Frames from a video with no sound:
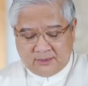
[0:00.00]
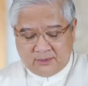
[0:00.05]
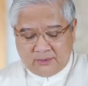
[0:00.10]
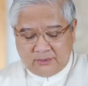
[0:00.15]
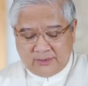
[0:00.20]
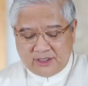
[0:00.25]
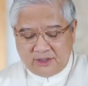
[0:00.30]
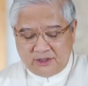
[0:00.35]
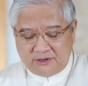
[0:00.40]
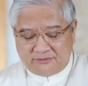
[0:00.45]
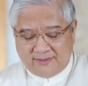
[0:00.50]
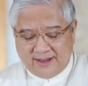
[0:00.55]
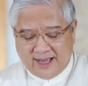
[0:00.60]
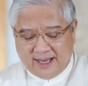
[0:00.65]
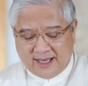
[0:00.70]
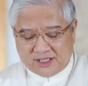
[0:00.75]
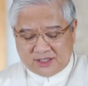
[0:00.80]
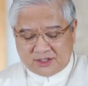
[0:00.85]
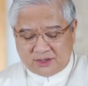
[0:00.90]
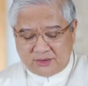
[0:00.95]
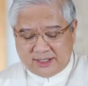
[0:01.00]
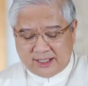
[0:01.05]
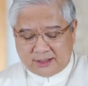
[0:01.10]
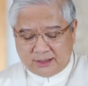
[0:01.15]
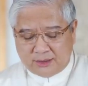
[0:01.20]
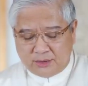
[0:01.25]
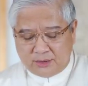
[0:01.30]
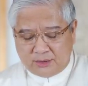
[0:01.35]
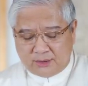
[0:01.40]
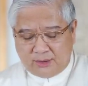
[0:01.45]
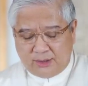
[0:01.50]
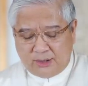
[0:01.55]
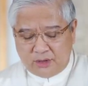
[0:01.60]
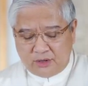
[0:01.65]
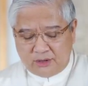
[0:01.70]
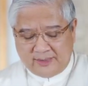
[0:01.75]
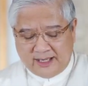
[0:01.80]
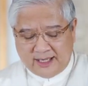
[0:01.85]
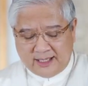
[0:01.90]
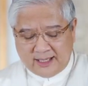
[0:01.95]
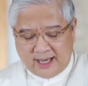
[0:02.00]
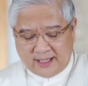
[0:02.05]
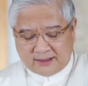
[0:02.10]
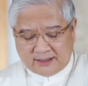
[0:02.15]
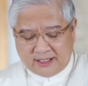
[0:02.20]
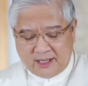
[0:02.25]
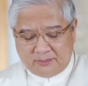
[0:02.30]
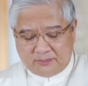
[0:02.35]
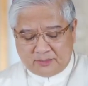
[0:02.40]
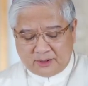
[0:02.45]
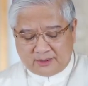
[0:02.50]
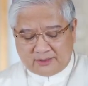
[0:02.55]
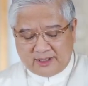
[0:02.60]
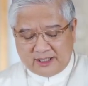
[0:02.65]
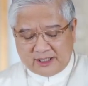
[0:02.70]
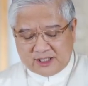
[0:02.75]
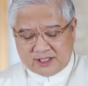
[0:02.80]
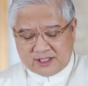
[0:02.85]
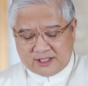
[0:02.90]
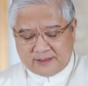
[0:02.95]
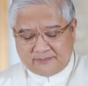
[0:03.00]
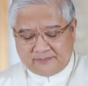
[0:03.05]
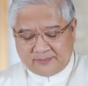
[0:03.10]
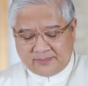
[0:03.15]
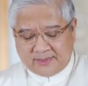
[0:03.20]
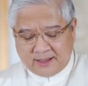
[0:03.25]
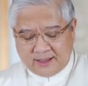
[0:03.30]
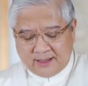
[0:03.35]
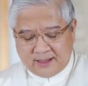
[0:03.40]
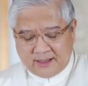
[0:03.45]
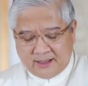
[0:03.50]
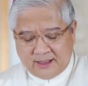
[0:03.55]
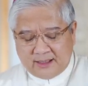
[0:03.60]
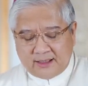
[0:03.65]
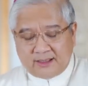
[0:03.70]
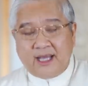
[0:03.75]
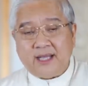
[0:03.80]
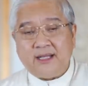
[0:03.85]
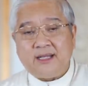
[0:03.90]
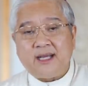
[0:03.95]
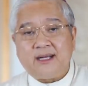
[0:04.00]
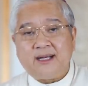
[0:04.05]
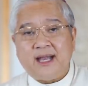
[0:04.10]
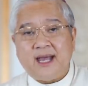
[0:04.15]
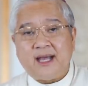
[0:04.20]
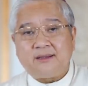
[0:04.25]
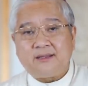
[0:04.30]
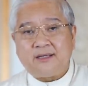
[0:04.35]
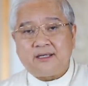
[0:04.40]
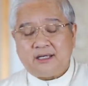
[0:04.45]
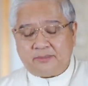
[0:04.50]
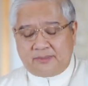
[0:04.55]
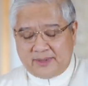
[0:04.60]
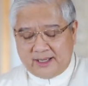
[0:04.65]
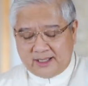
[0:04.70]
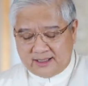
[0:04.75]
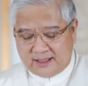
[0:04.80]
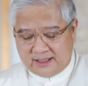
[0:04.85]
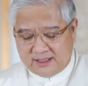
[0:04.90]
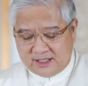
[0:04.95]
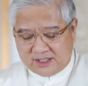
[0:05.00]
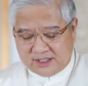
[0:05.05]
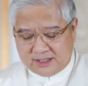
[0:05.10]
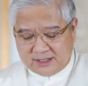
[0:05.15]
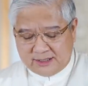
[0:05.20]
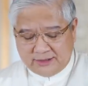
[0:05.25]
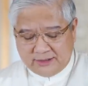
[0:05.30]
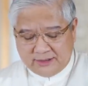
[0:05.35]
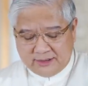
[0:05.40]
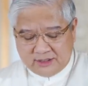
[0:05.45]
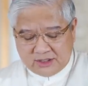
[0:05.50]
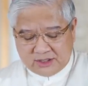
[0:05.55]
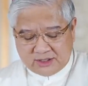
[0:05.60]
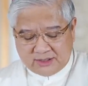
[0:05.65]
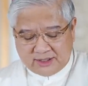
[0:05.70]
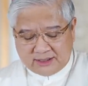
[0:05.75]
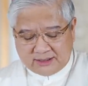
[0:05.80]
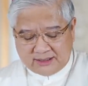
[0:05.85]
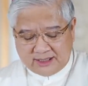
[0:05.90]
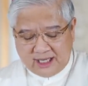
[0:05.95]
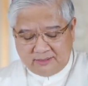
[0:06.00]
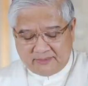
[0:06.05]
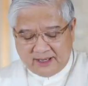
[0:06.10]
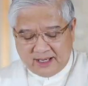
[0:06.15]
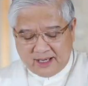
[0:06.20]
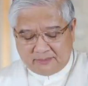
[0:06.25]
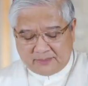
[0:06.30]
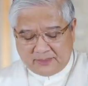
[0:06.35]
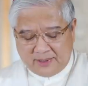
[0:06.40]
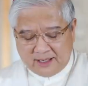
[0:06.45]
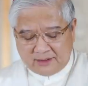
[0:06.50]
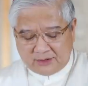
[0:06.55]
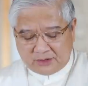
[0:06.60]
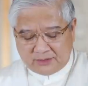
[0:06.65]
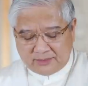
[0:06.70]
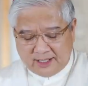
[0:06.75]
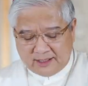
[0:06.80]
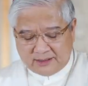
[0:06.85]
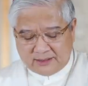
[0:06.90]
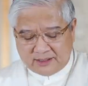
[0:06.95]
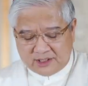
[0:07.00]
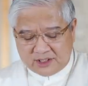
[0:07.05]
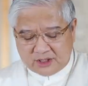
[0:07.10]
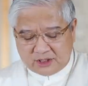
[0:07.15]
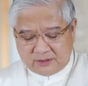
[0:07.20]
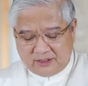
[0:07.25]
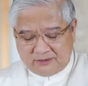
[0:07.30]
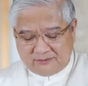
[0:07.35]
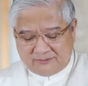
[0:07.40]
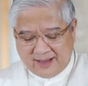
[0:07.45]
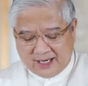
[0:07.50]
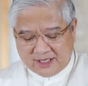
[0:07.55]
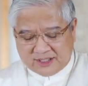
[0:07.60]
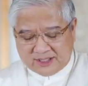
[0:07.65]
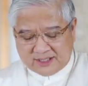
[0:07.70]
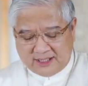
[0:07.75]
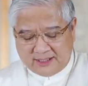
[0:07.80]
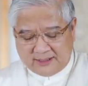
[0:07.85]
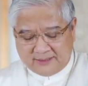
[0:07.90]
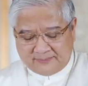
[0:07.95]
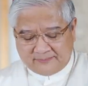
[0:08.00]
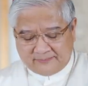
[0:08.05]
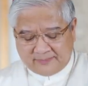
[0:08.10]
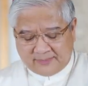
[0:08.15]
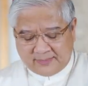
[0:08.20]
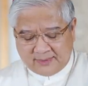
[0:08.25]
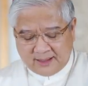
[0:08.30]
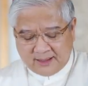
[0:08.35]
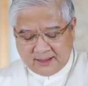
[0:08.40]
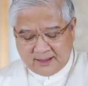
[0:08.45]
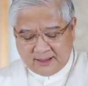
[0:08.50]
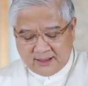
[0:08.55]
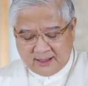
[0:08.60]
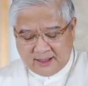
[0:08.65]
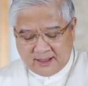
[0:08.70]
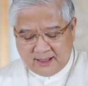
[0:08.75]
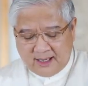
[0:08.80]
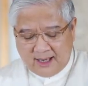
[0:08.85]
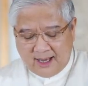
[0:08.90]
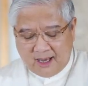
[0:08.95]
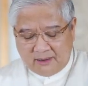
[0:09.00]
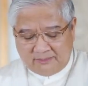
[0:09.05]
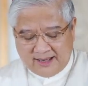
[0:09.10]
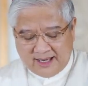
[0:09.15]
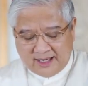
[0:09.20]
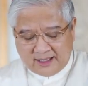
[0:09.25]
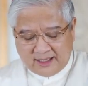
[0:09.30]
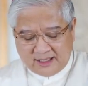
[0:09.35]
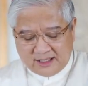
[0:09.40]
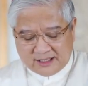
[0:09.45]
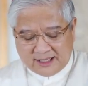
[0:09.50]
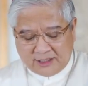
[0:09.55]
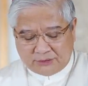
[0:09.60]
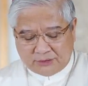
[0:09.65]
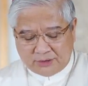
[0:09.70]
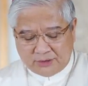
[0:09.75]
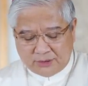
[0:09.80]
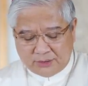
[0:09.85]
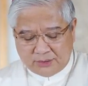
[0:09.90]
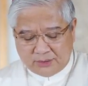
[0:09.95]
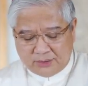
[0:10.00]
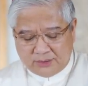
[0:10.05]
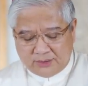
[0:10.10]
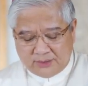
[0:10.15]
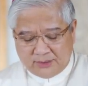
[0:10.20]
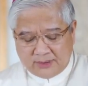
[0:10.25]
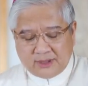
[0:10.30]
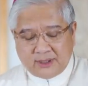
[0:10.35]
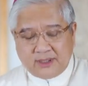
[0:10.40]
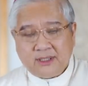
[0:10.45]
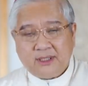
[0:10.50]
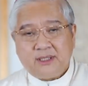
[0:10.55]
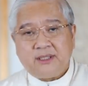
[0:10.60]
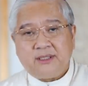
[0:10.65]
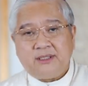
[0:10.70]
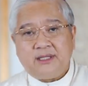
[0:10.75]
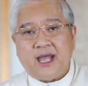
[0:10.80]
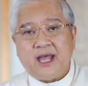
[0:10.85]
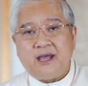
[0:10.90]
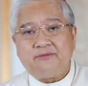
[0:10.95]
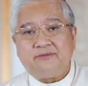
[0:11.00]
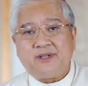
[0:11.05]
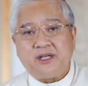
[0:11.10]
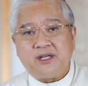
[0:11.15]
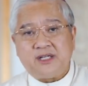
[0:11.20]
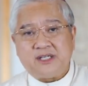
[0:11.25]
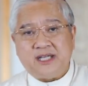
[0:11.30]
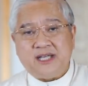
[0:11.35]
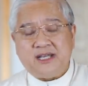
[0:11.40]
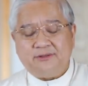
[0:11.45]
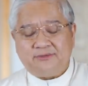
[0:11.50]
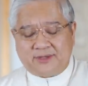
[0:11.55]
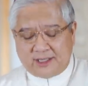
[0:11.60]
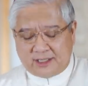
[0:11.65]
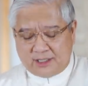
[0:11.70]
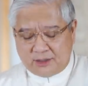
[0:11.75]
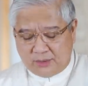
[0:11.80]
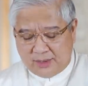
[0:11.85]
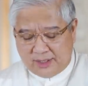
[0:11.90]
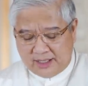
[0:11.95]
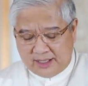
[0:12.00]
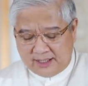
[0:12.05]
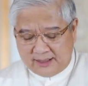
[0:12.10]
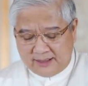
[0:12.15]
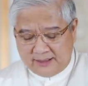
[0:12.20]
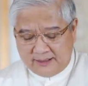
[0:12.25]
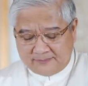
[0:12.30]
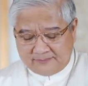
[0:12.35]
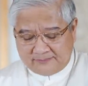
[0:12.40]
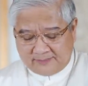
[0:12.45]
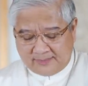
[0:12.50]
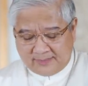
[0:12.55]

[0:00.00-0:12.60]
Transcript: When you fast, do not look gloomy like the hypocrites. They neglect their appearance so that they may appear to others to be fasting. Amen, I say to you, they have received the reward.